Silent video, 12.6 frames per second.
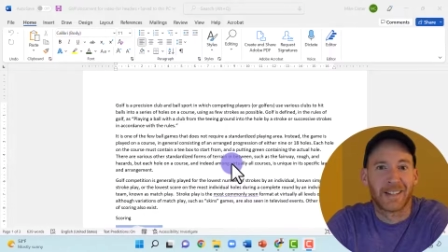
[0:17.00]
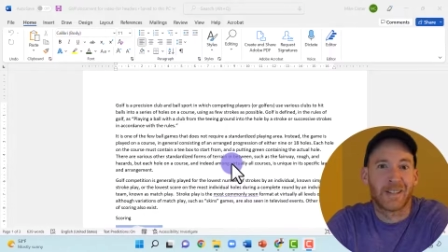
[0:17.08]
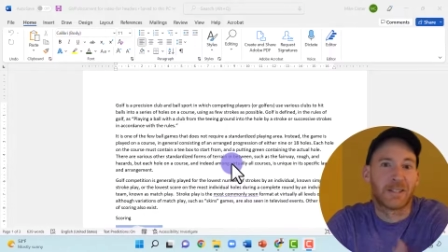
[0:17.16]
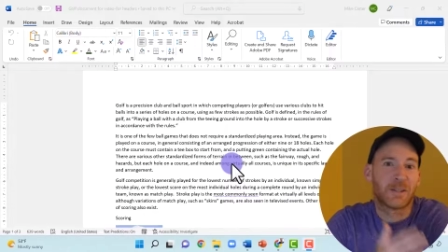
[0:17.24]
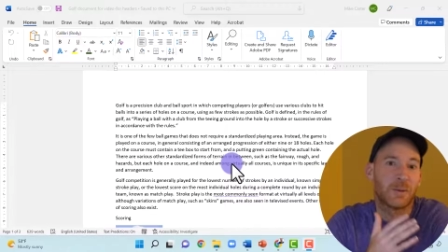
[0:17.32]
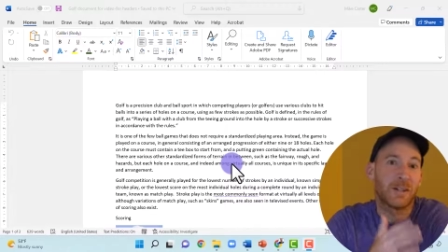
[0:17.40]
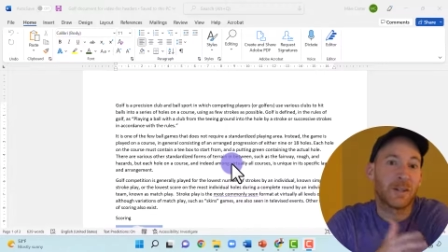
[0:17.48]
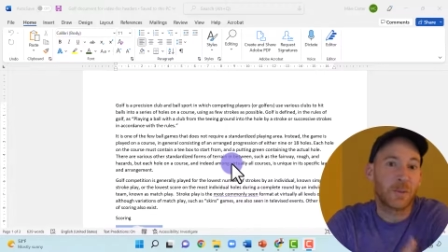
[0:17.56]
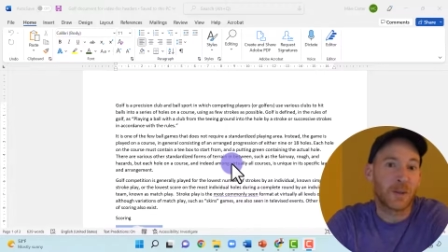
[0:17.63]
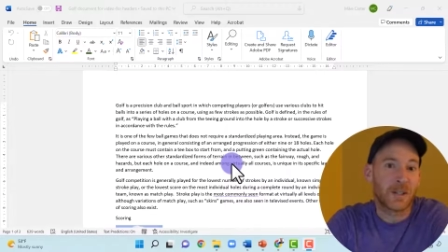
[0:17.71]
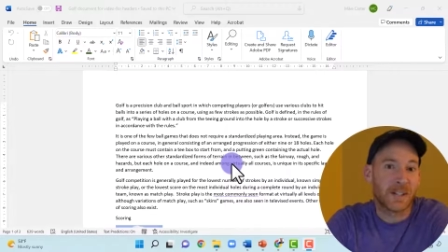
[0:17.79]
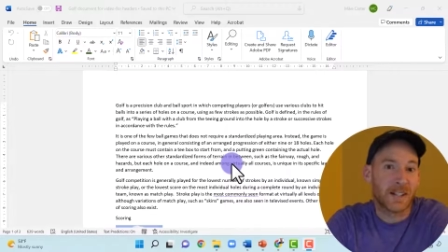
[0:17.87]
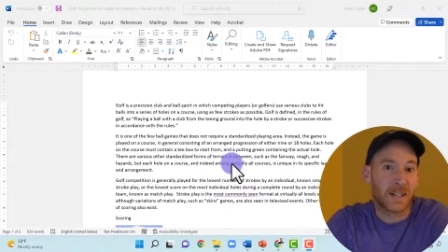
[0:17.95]
All right, so in our
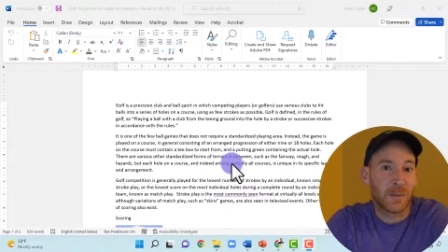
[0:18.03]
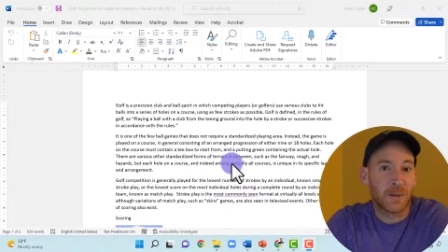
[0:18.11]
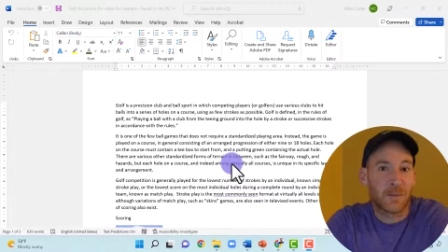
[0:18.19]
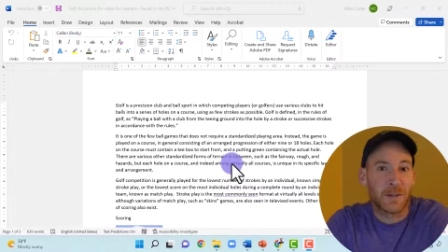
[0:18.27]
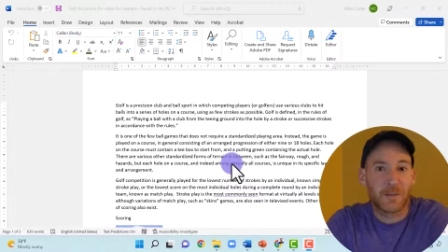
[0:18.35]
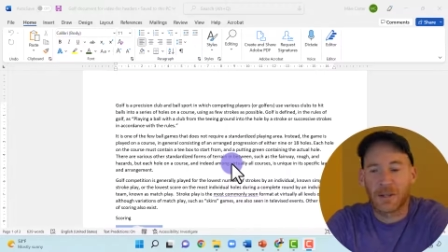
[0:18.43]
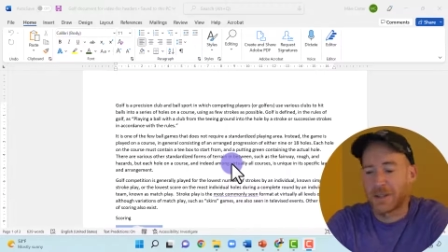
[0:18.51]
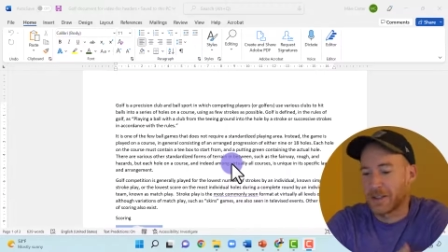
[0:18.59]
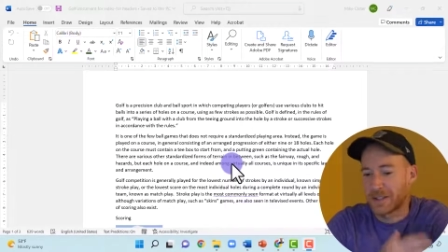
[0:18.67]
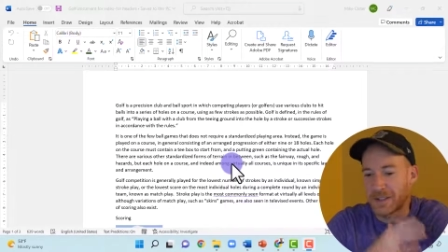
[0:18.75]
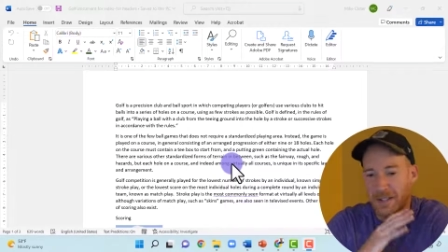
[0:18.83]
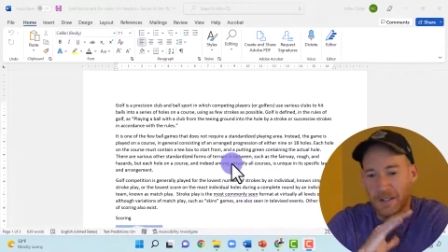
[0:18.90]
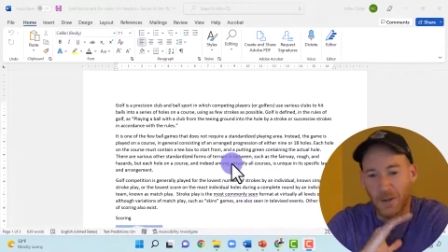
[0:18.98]
Word document, we've got
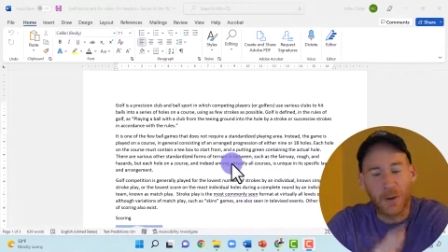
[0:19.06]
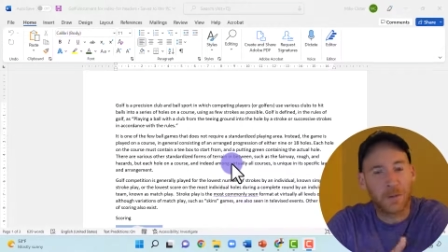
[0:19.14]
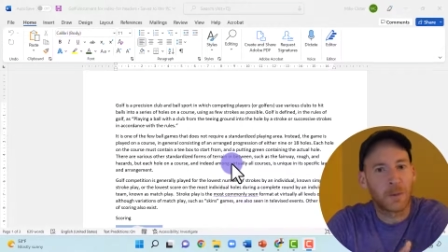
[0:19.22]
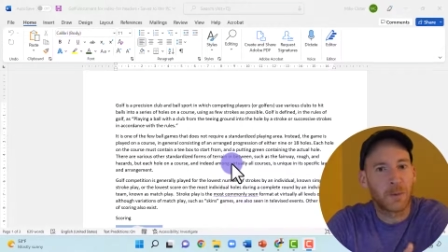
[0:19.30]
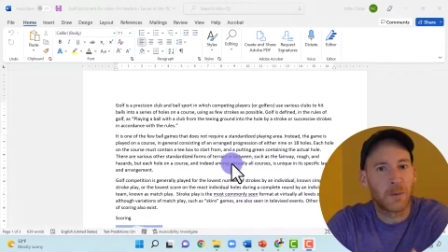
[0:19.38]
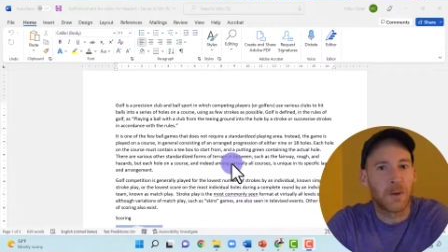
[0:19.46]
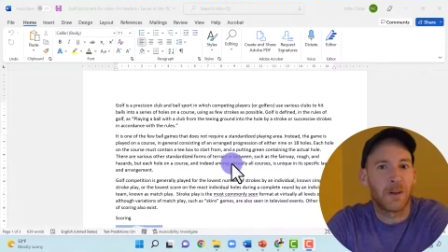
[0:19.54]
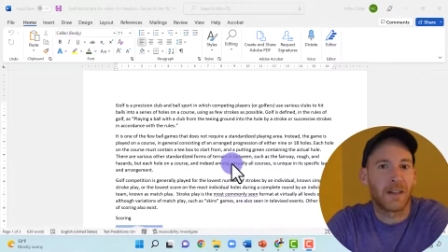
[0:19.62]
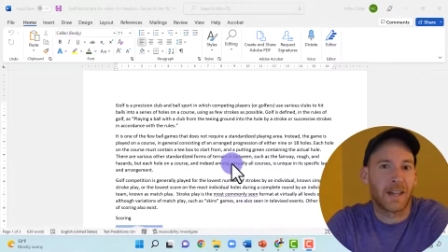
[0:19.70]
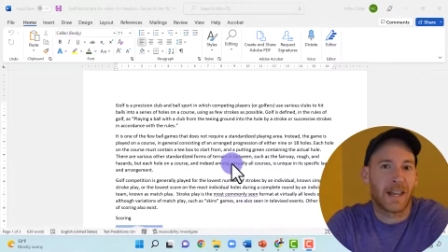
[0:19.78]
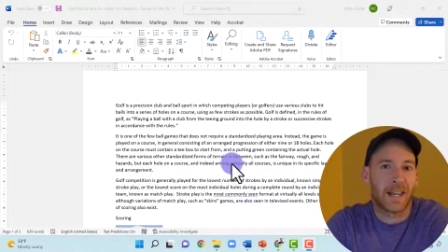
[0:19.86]
this kind of golf report,